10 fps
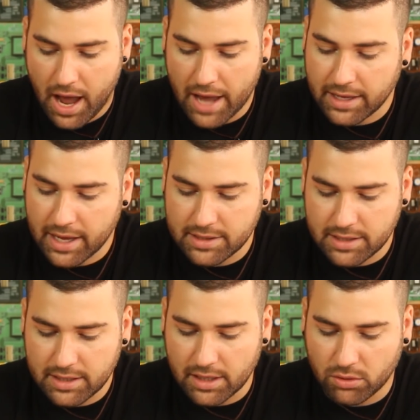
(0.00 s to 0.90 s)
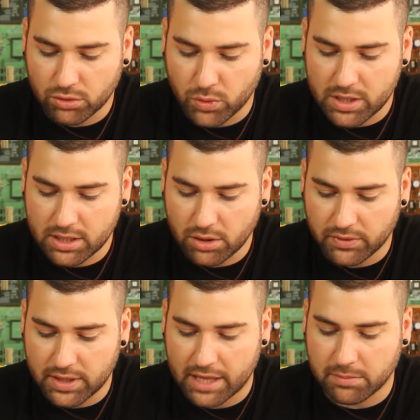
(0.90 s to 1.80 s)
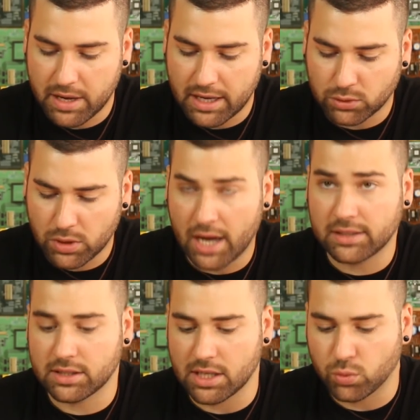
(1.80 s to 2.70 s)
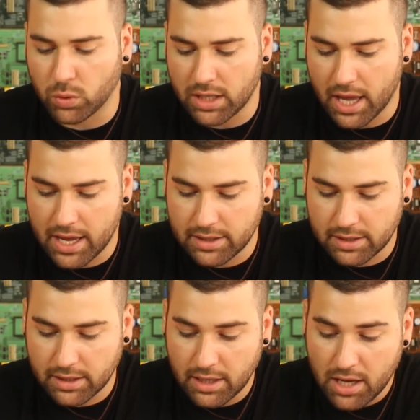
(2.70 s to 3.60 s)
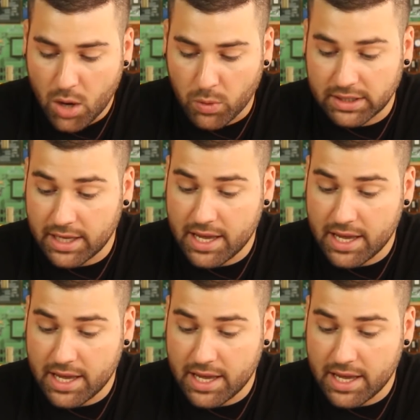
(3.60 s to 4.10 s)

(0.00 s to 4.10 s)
I can see the good reason of the Atmega 328 when the